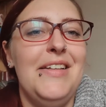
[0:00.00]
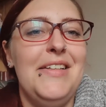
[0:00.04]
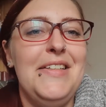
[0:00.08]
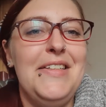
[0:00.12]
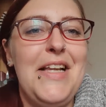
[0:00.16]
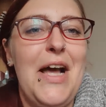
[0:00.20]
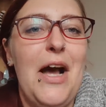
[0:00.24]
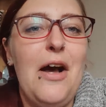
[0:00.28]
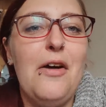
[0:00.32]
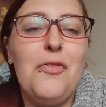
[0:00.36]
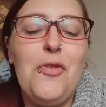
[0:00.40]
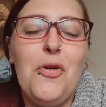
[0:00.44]

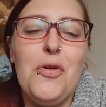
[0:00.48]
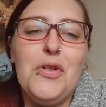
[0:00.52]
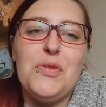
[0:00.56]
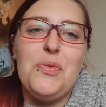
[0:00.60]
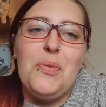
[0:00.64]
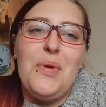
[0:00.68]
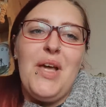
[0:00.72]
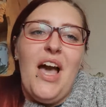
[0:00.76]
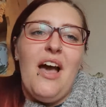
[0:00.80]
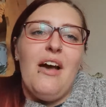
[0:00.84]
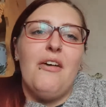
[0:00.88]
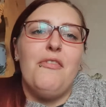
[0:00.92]
Now, of course,
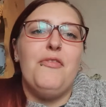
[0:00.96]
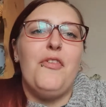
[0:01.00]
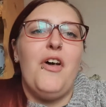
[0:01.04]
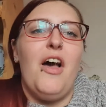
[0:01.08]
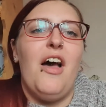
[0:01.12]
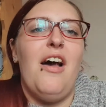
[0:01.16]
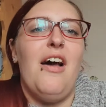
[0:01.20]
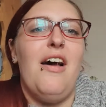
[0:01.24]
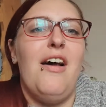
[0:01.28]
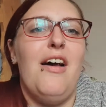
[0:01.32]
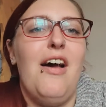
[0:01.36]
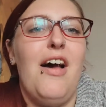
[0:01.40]
we have
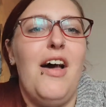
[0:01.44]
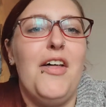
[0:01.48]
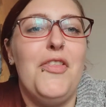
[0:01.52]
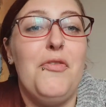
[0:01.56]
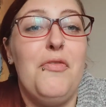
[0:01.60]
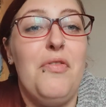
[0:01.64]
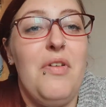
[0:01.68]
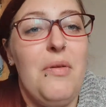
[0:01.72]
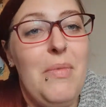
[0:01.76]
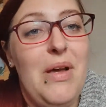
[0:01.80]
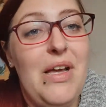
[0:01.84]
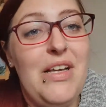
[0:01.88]
other
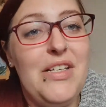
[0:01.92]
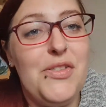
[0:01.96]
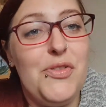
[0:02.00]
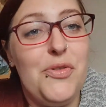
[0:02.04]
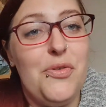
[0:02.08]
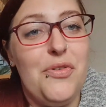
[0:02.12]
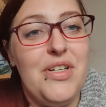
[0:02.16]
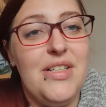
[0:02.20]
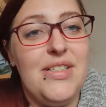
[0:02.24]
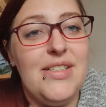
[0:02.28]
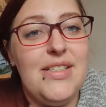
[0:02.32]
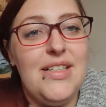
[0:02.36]
female
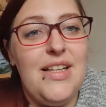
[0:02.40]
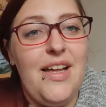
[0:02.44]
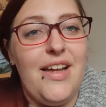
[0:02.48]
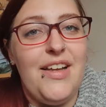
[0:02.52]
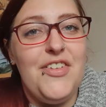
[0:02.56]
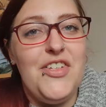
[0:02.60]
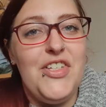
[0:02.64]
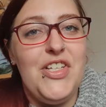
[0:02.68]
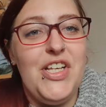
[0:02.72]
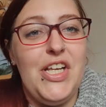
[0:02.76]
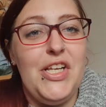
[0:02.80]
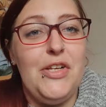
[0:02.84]
historians
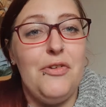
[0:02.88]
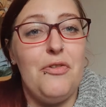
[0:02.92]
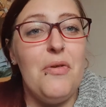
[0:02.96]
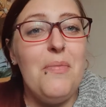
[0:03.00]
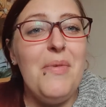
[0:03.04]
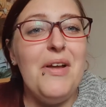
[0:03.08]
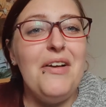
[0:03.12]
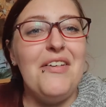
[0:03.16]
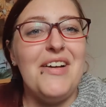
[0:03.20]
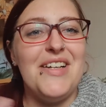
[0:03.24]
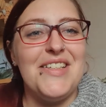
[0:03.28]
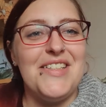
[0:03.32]
like Janina
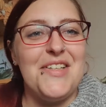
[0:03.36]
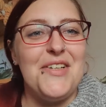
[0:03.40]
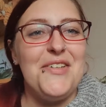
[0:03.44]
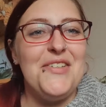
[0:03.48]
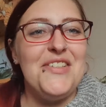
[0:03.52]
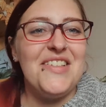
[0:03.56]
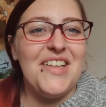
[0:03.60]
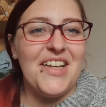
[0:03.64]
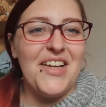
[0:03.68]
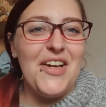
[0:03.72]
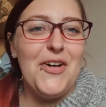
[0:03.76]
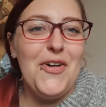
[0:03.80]
Ramirez,
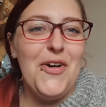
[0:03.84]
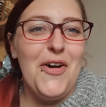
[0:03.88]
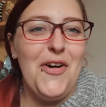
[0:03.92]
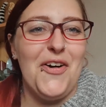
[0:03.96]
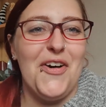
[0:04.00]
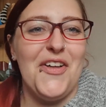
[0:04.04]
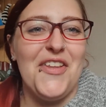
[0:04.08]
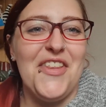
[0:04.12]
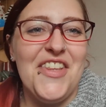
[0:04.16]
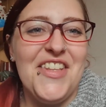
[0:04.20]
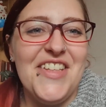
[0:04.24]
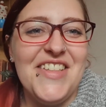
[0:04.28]
who's like a
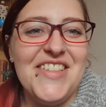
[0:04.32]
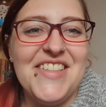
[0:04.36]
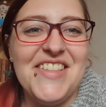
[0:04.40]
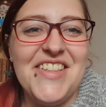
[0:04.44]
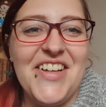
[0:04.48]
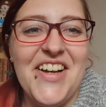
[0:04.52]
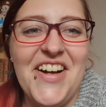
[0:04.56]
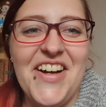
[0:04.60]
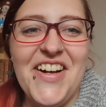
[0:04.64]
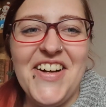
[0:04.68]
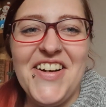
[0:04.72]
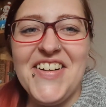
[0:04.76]
goth.
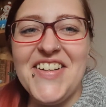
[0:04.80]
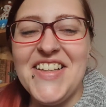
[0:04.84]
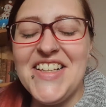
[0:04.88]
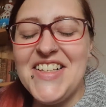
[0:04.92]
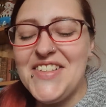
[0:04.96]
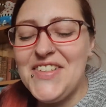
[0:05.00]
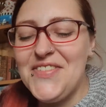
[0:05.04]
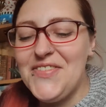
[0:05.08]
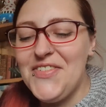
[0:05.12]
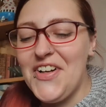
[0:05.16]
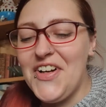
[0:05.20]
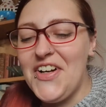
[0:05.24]
So
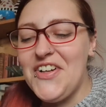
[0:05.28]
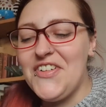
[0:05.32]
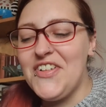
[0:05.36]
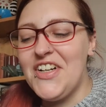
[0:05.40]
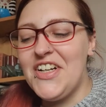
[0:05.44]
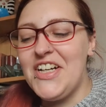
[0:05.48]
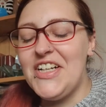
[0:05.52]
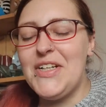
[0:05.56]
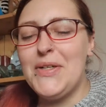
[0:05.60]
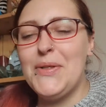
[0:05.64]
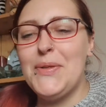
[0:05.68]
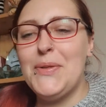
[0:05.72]
that's very,
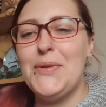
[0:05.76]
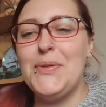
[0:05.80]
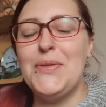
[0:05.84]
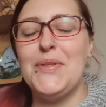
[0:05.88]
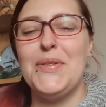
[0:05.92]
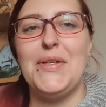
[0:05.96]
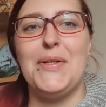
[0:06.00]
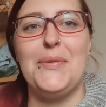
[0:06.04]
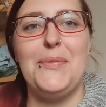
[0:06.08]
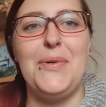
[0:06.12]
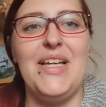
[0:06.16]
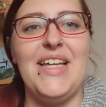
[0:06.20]
very cool
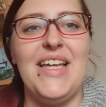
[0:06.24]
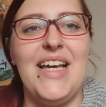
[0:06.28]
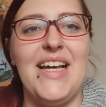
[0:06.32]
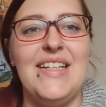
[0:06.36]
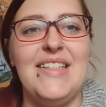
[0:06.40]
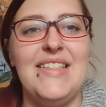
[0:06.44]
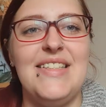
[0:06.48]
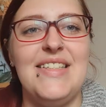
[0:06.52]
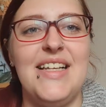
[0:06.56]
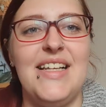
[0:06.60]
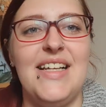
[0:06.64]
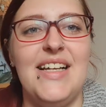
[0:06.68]
that we
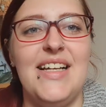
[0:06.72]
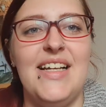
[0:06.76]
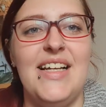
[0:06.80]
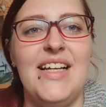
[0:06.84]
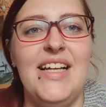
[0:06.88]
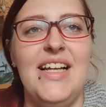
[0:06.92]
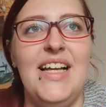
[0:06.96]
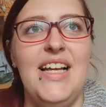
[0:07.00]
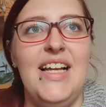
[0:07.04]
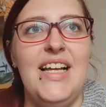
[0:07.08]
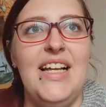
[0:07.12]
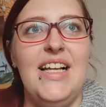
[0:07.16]
get to
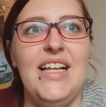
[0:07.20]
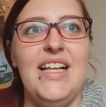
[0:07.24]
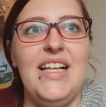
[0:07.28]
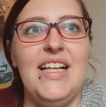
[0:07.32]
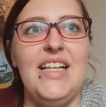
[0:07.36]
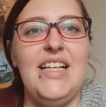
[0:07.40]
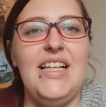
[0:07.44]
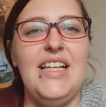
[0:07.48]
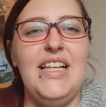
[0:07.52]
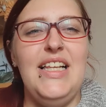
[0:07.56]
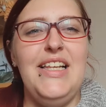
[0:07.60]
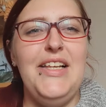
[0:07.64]

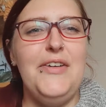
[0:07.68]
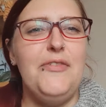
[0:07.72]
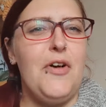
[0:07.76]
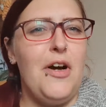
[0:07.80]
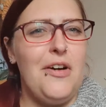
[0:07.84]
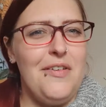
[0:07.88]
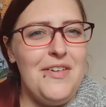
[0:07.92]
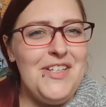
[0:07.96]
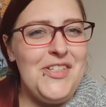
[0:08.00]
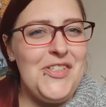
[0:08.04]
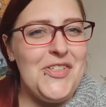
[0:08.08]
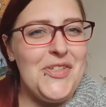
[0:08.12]
live
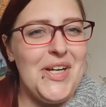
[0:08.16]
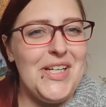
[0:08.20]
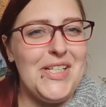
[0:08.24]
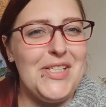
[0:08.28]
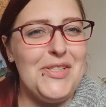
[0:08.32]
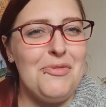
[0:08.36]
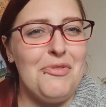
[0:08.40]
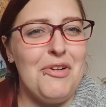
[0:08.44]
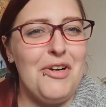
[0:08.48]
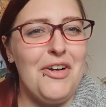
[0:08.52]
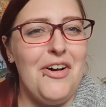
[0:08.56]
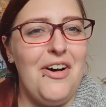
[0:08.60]
our
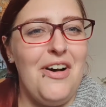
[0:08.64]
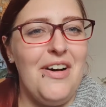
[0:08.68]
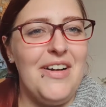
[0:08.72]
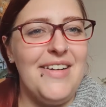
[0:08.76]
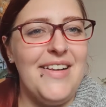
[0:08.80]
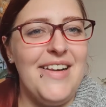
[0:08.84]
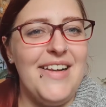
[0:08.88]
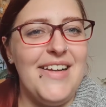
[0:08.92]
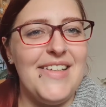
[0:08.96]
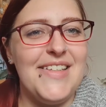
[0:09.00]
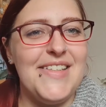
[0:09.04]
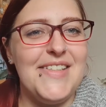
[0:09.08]
interests
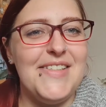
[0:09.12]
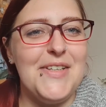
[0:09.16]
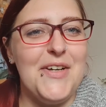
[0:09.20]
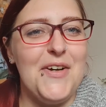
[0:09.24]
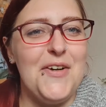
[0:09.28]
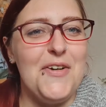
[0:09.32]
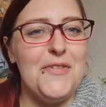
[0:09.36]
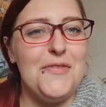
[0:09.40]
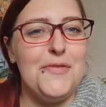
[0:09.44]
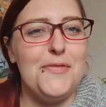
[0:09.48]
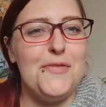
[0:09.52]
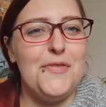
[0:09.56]
regardless
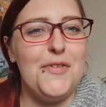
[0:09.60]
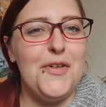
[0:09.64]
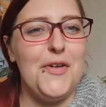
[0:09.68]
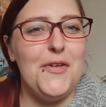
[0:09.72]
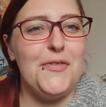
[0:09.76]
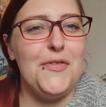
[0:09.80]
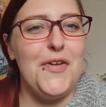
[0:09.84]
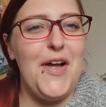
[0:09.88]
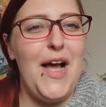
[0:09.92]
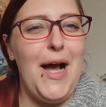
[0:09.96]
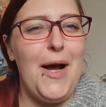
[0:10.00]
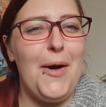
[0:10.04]
of
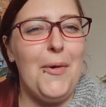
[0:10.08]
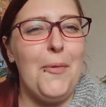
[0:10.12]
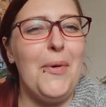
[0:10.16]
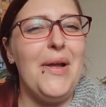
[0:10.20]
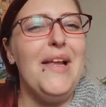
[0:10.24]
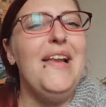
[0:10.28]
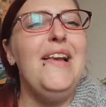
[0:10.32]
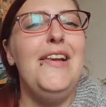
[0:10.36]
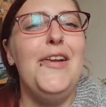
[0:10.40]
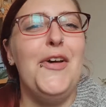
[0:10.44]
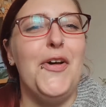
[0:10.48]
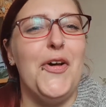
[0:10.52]
how
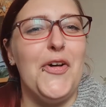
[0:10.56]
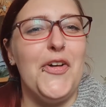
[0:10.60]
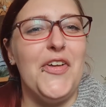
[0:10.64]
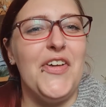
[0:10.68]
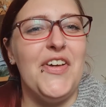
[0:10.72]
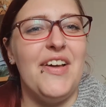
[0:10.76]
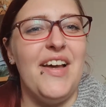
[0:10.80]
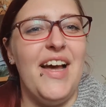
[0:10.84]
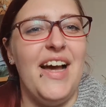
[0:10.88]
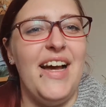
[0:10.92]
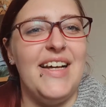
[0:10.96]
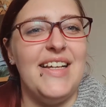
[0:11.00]
we look.
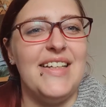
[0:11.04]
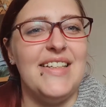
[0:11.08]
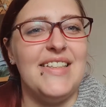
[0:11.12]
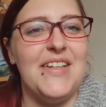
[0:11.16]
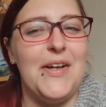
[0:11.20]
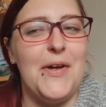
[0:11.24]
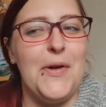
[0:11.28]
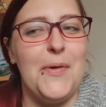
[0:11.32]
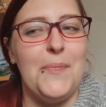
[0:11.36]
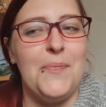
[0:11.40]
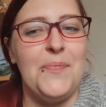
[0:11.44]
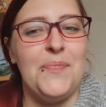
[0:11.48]

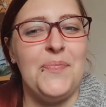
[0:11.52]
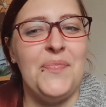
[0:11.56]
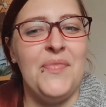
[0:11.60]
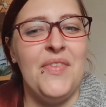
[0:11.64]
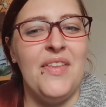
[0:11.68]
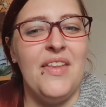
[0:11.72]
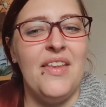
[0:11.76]
And,